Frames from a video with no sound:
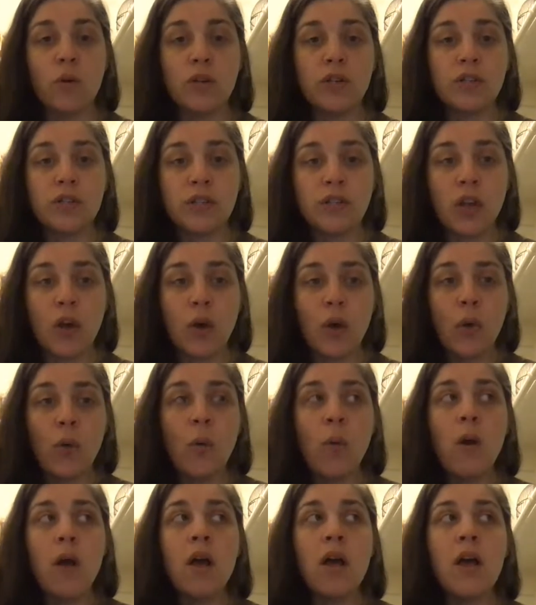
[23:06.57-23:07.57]
so
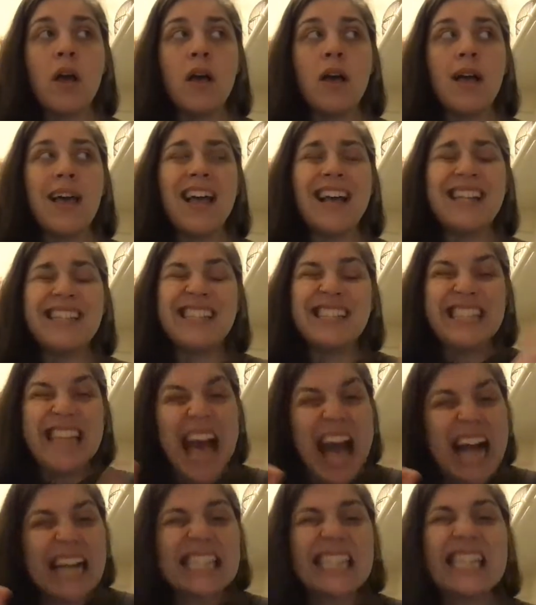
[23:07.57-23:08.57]

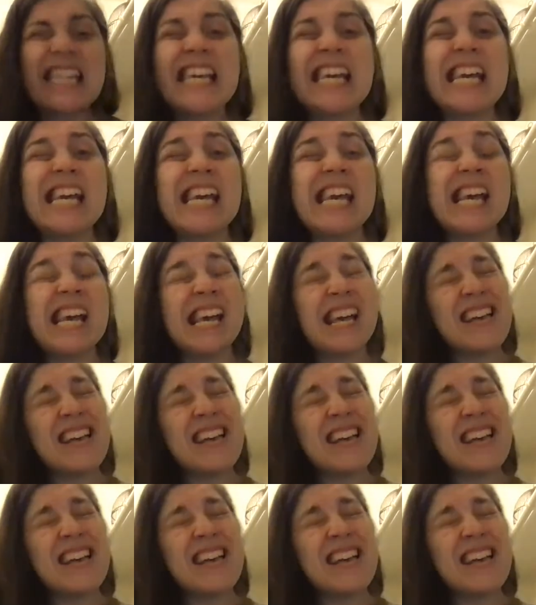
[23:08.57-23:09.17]
exactly